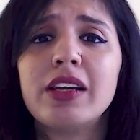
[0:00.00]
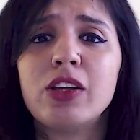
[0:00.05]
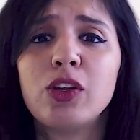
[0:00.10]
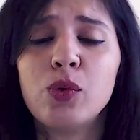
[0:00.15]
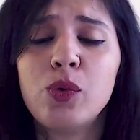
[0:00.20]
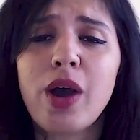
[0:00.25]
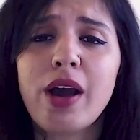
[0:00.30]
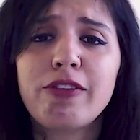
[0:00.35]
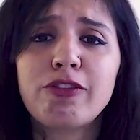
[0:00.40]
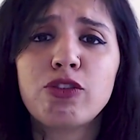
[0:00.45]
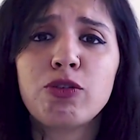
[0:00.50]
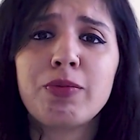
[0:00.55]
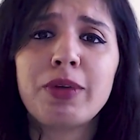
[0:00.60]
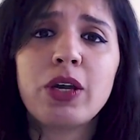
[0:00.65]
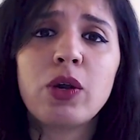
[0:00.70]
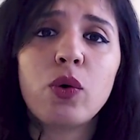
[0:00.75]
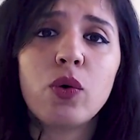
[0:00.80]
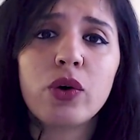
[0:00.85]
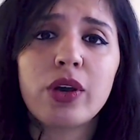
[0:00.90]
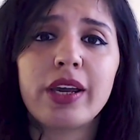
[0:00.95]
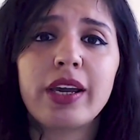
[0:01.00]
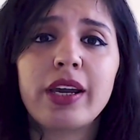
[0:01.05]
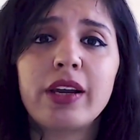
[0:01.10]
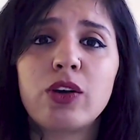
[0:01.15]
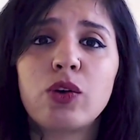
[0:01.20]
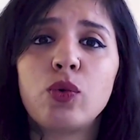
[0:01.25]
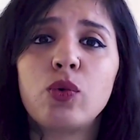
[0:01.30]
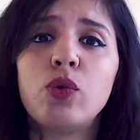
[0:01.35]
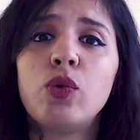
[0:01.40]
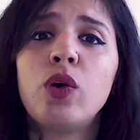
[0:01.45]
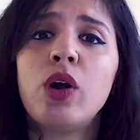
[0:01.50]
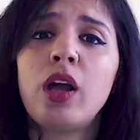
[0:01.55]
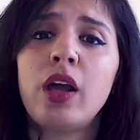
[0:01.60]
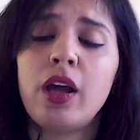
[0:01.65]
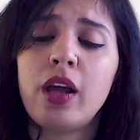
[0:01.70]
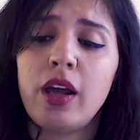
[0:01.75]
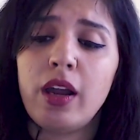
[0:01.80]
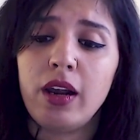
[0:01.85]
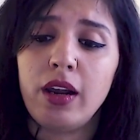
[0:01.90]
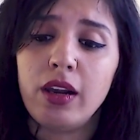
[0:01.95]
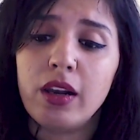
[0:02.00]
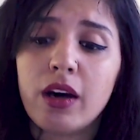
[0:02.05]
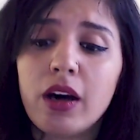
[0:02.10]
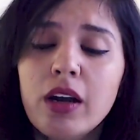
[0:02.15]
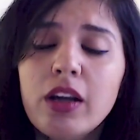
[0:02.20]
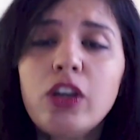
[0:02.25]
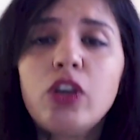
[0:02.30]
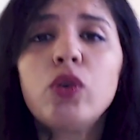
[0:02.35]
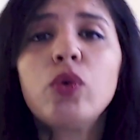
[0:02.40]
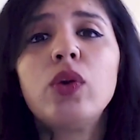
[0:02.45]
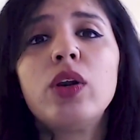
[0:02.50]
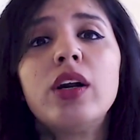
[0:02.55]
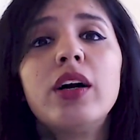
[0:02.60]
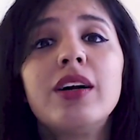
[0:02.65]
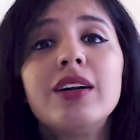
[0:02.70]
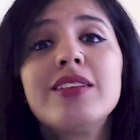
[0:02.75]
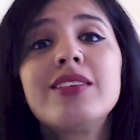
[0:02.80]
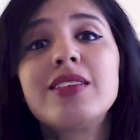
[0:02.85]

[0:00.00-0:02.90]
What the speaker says: You have to be okay to learn